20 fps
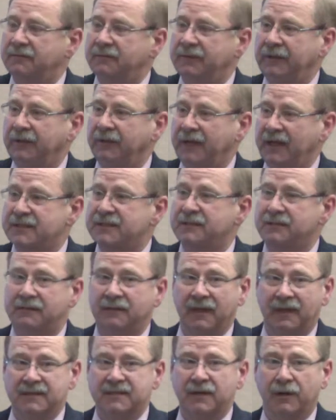You know,
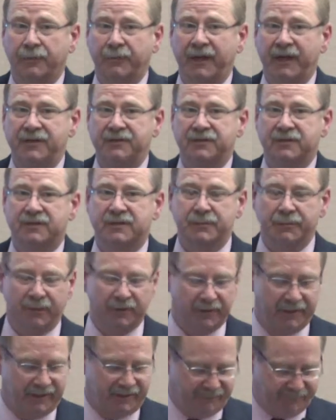that's our patient's
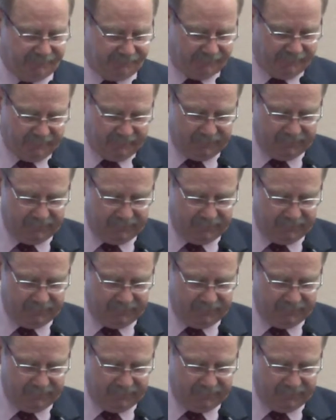belief.